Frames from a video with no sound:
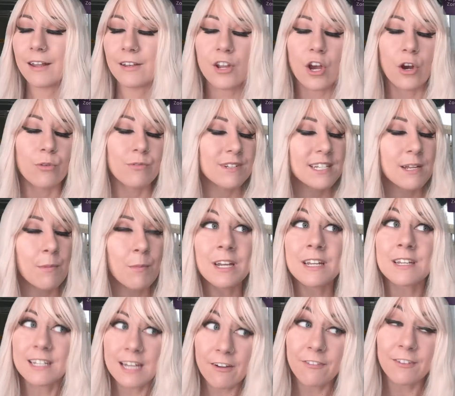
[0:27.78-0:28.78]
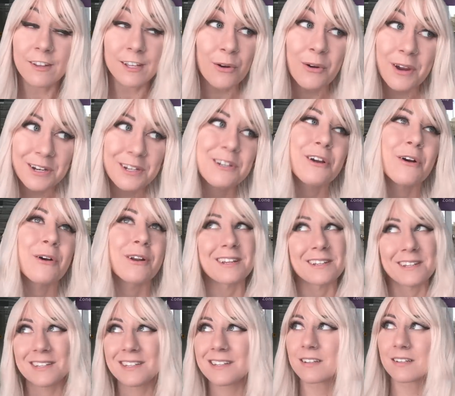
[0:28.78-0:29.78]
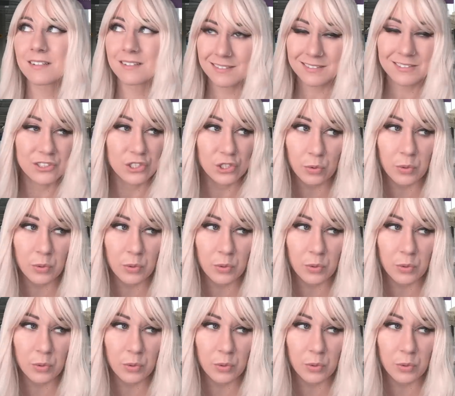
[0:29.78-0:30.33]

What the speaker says: no, someone is definitely going to notice. Don't